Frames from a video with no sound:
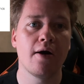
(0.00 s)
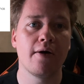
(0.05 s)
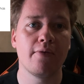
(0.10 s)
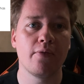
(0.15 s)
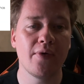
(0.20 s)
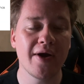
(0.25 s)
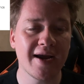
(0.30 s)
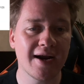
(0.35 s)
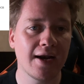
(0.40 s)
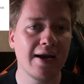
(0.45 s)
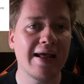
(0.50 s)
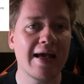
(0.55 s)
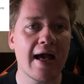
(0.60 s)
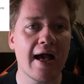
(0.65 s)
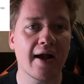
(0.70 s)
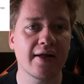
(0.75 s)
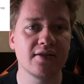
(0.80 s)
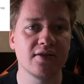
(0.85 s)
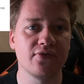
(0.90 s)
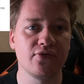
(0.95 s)
weekly
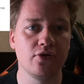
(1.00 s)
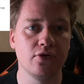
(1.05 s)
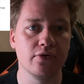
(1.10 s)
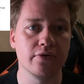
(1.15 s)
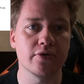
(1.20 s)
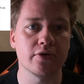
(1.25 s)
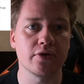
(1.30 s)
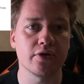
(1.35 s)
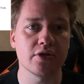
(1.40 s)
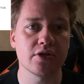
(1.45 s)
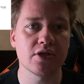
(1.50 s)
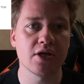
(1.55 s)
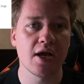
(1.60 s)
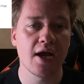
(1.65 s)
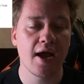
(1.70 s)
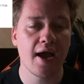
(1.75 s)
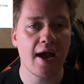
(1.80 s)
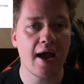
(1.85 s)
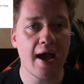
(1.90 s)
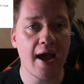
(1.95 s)
active users.
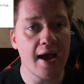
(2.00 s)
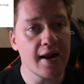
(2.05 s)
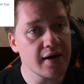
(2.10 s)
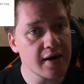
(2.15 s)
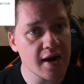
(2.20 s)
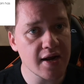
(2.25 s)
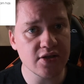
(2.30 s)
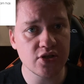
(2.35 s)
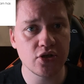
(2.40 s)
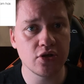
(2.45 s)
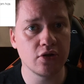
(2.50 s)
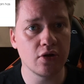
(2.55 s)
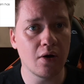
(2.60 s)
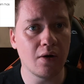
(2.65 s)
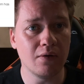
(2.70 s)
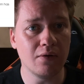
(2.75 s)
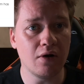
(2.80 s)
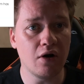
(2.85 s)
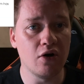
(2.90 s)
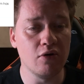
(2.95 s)
And as you
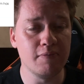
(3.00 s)
know,